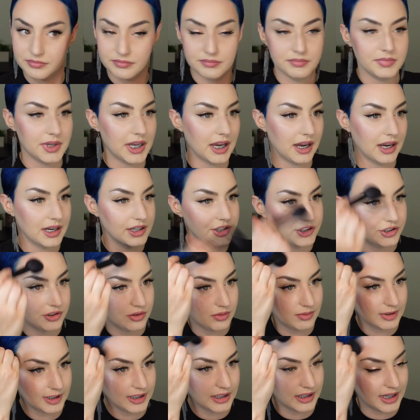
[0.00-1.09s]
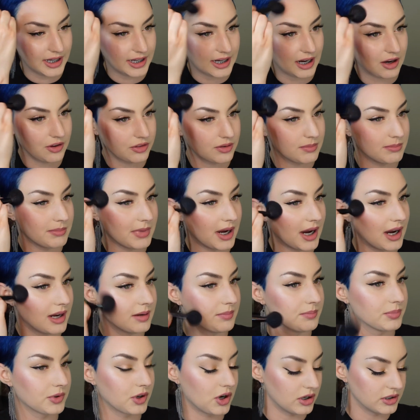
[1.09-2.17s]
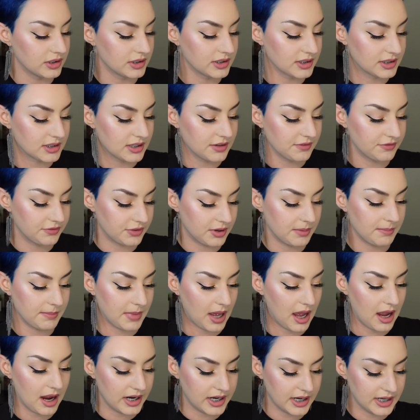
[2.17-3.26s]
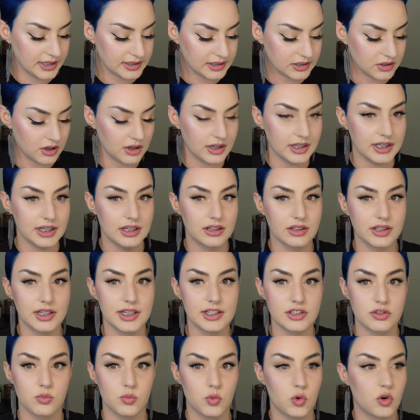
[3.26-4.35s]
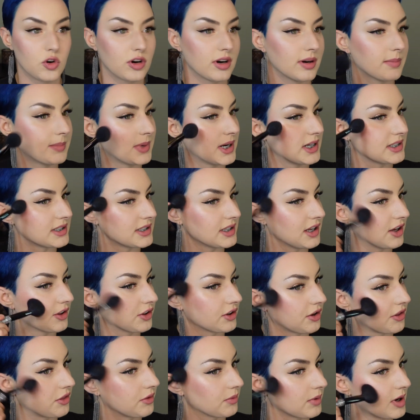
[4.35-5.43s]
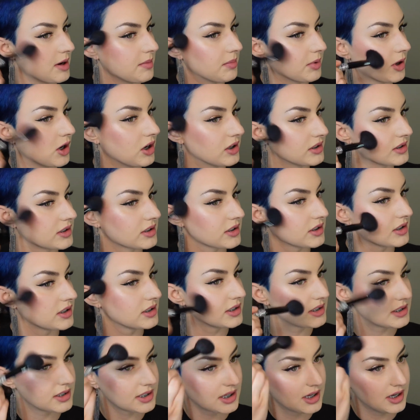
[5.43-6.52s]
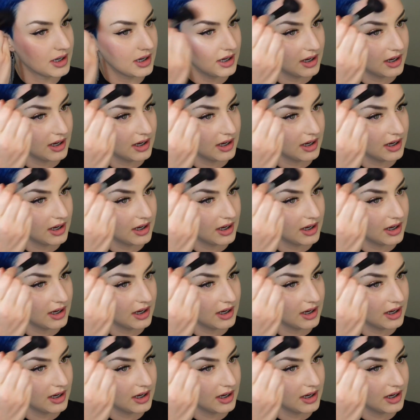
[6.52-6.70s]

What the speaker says: Yeah, I do really like how the matte bronze from MAC, it's not nearly as warm as the other 3 bronzers